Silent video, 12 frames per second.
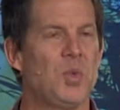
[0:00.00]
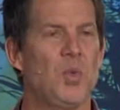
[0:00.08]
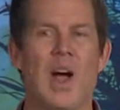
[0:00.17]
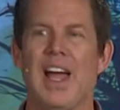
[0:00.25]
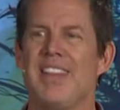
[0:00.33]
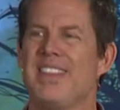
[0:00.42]

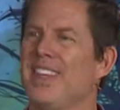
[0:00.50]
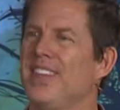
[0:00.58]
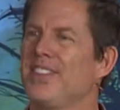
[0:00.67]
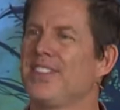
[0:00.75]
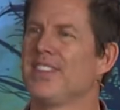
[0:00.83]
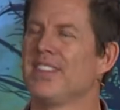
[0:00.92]
Why
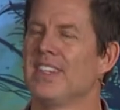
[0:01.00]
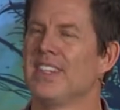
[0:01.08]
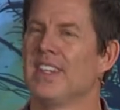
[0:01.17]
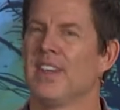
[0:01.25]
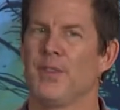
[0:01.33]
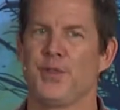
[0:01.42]
this
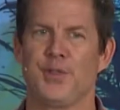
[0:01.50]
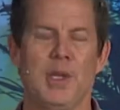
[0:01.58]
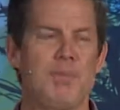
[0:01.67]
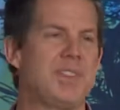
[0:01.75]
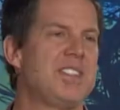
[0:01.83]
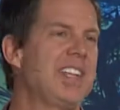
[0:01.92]

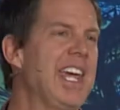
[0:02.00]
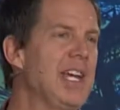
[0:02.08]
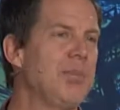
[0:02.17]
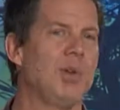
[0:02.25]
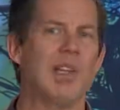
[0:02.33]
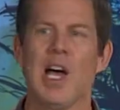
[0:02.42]
flip the
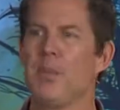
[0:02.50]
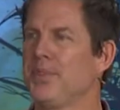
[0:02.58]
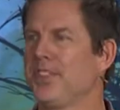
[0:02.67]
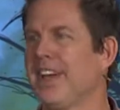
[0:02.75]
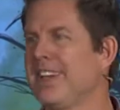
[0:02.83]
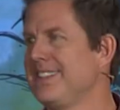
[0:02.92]
table
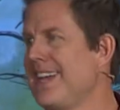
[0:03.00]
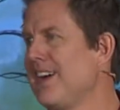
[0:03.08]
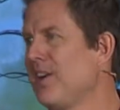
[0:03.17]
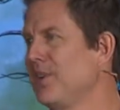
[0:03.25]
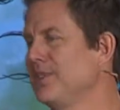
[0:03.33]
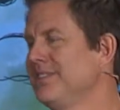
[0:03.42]
upside
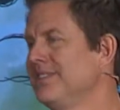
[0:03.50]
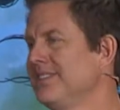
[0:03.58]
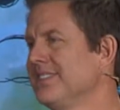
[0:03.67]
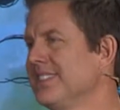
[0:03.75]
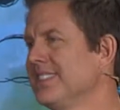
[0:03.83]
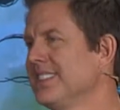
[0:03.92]
down?
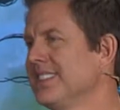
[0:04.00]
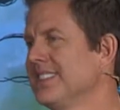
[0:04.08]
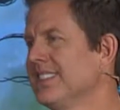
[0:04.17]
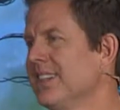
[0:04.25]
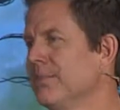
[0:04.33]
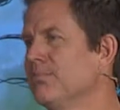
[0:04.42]

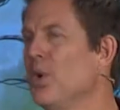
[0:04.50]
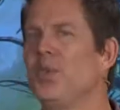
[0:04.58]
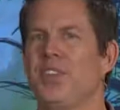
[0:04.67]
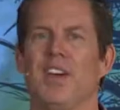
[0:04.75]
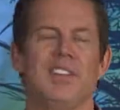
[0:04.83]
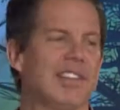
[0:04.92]

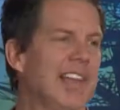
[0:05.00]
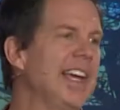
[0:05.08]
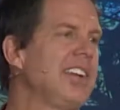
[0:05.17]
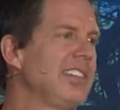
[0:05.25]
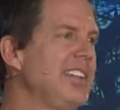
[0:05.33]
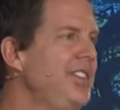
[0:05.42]
Most
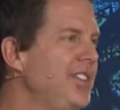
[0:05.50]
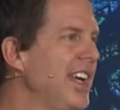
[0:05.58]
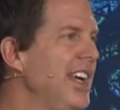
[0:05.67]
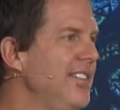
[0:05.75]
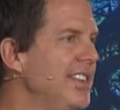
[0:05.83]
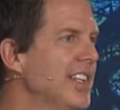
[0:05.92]
unlikely
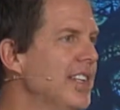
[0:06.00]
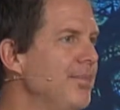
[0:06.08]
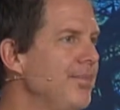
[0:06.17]
Savior.